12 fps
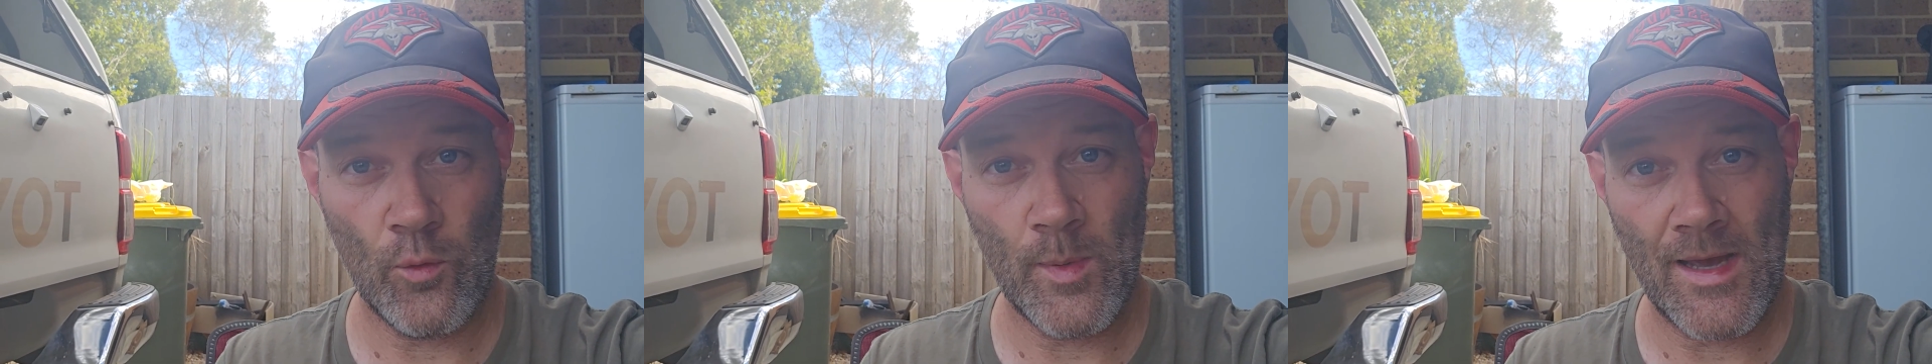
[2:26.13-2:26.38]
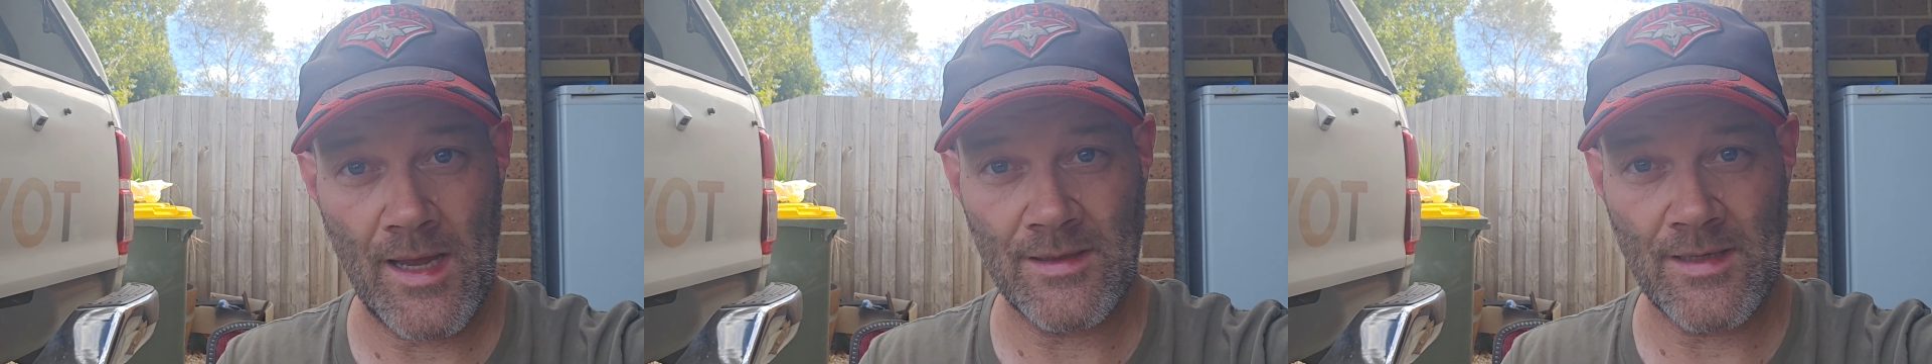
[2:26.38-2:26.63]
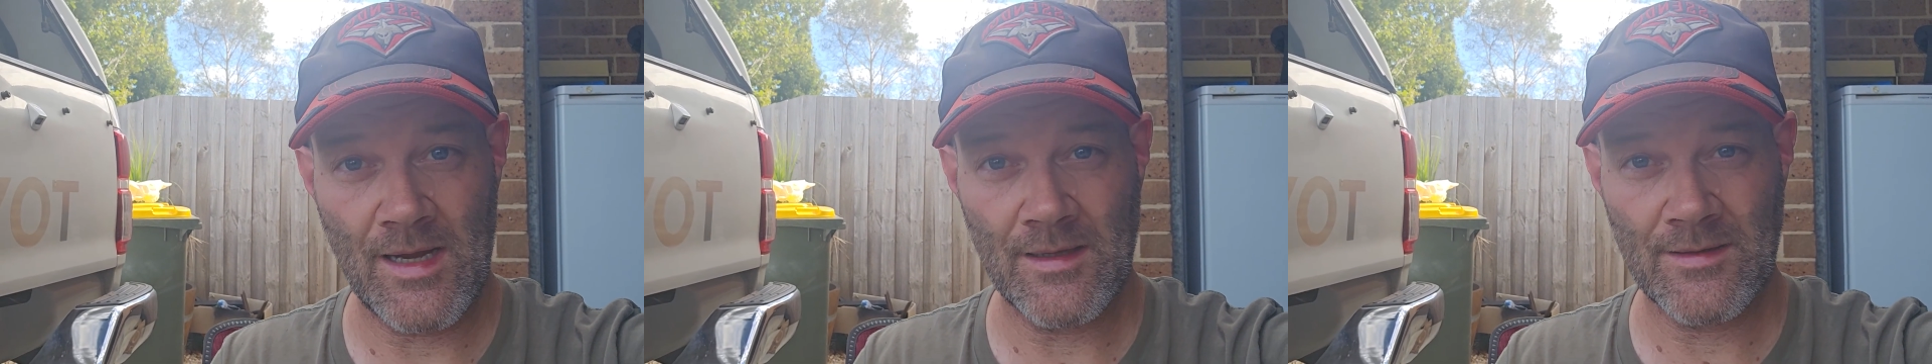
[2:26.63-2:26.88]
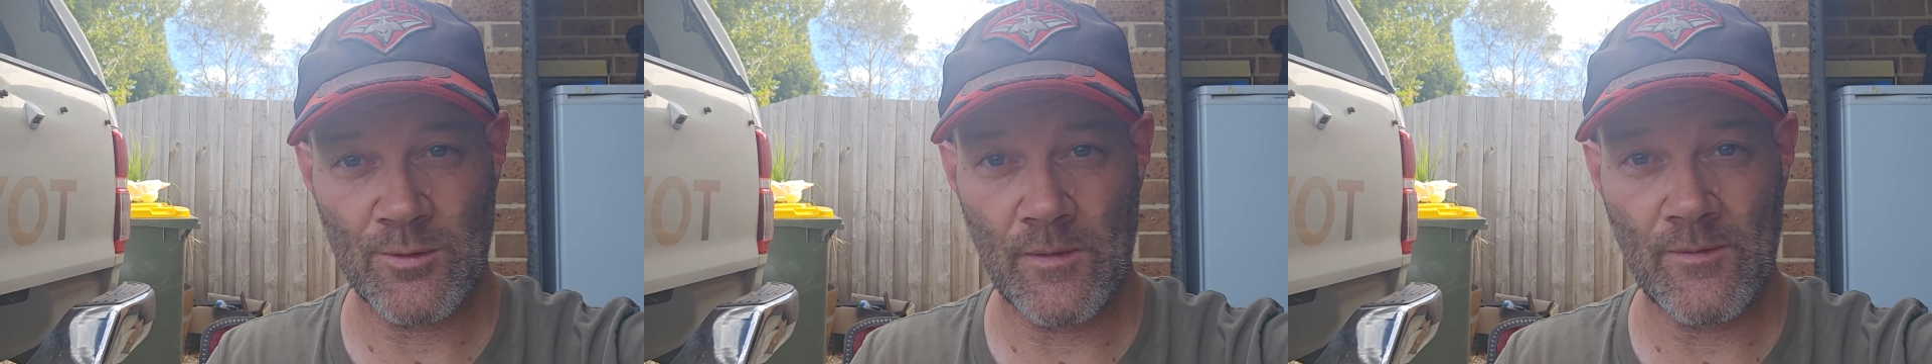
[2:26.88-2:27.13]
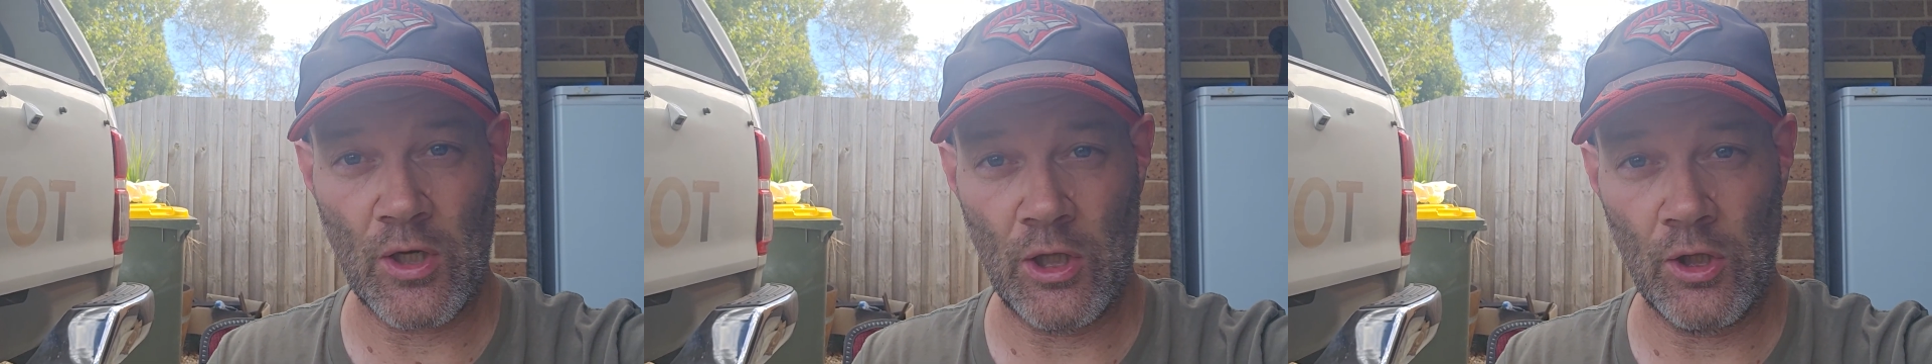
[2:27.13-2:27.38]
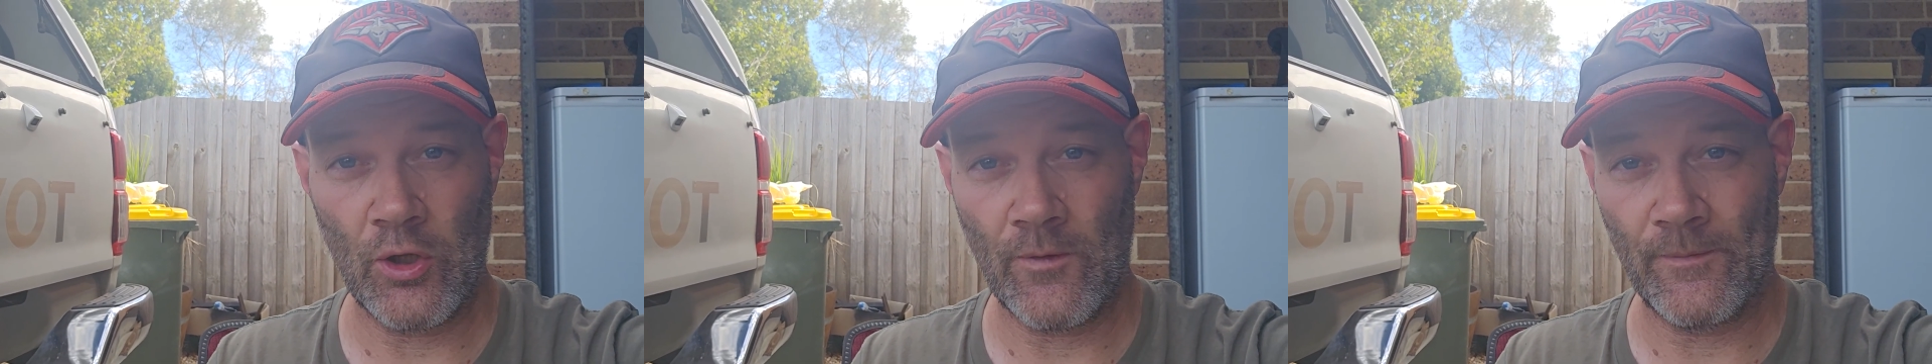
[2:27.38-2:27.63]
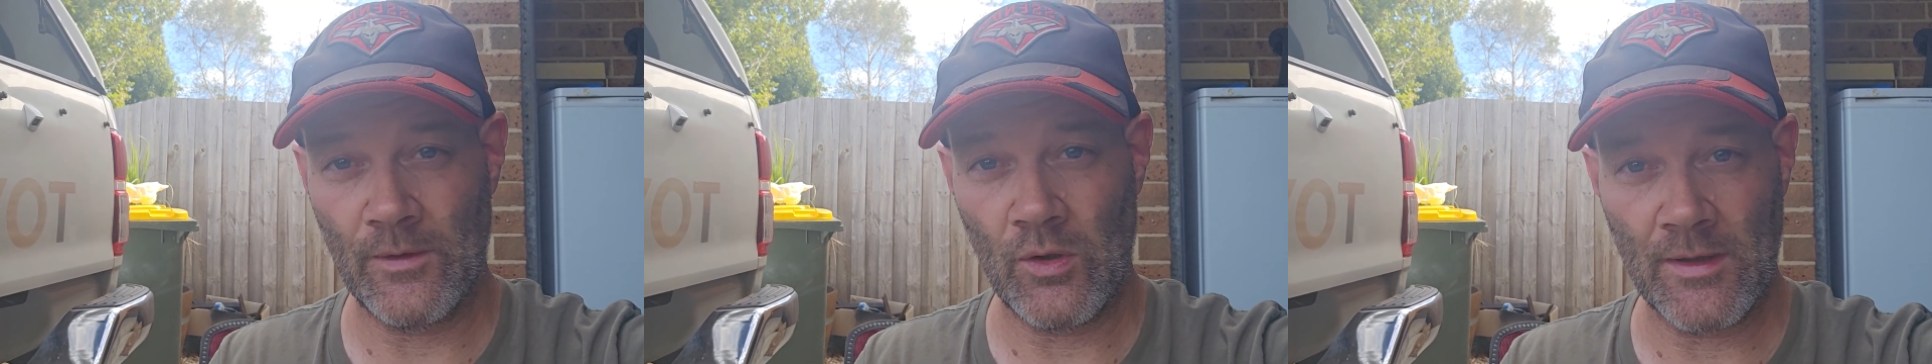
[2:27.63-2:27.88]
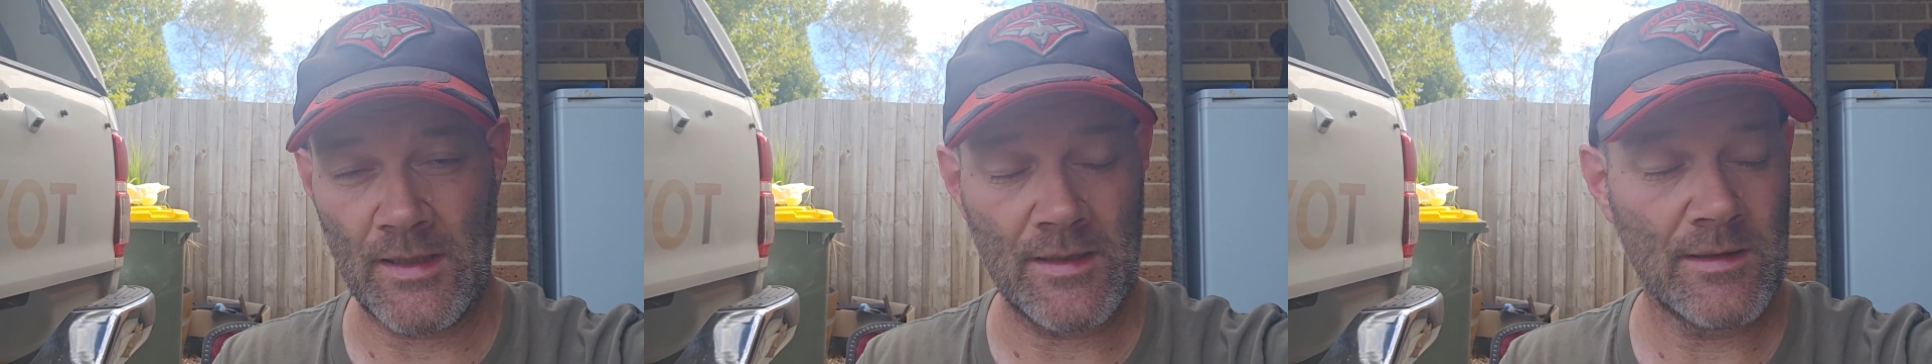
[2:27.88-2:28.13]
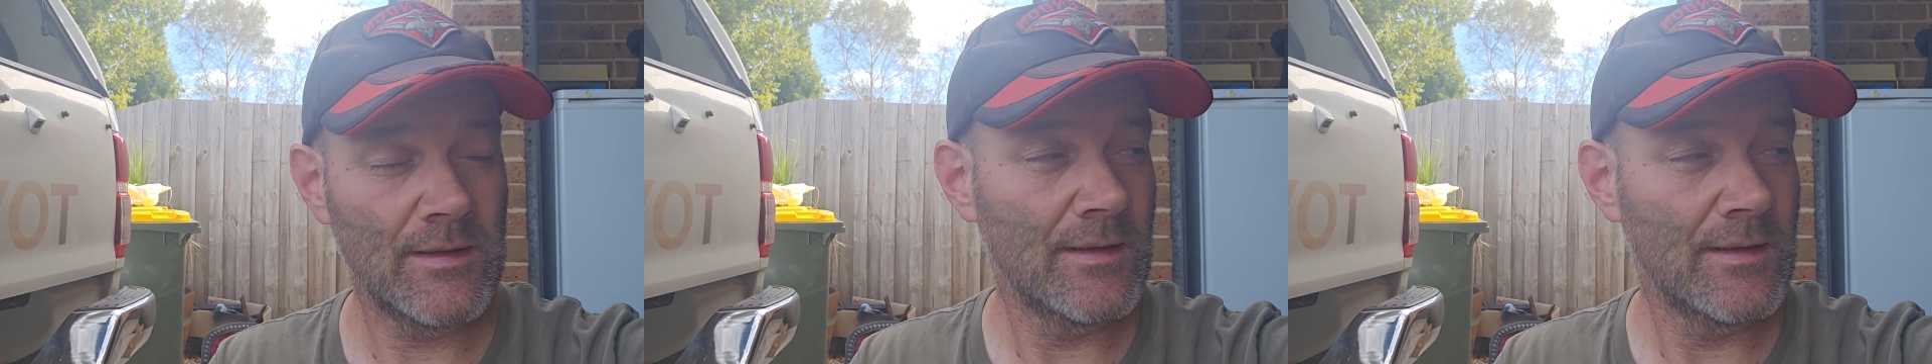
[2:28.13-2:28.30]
bag done, so we've got a lot of flocking,